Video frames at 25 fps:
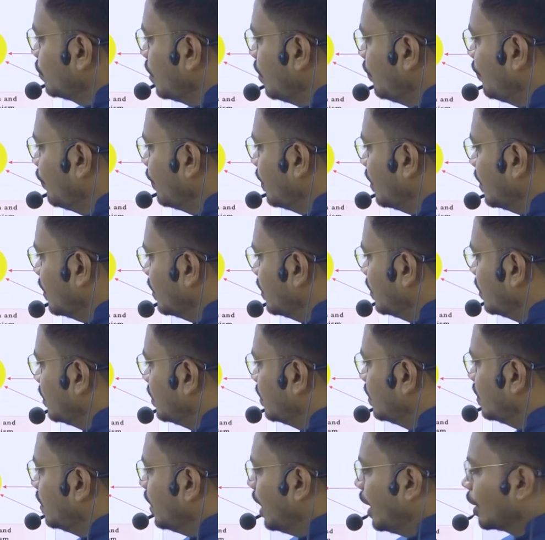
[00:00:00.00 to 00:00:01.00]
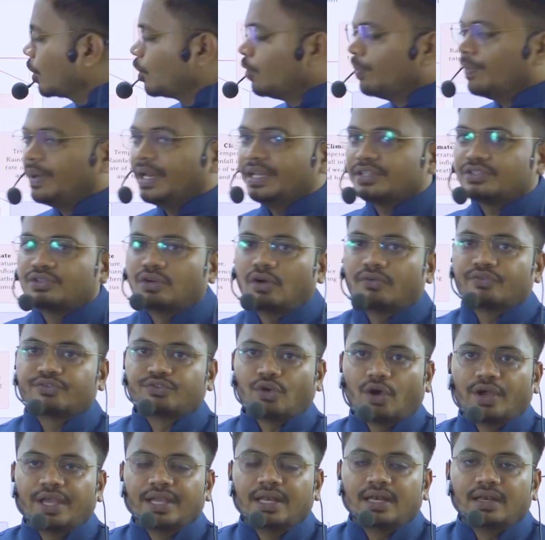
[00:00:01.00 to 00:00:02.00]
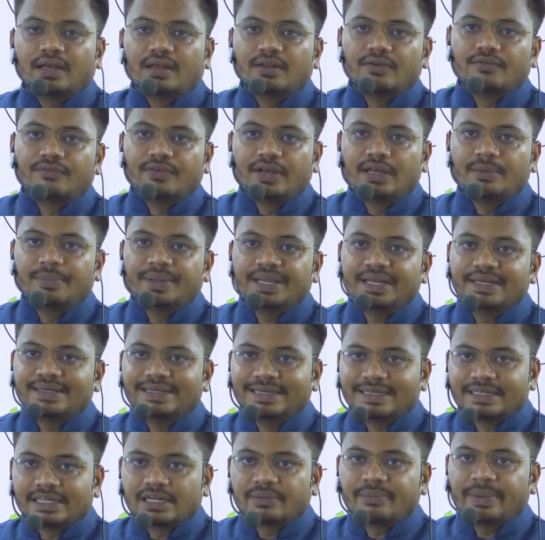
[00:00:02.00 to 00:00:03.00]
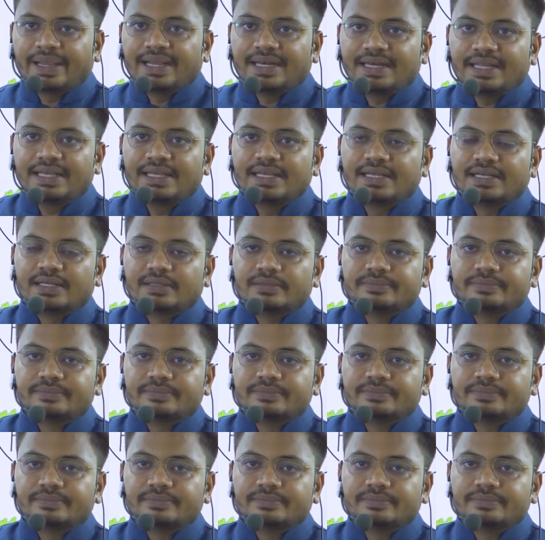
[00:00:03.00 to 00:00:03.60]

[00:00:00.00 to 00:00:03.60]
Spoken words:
of accumulation of soil will be determining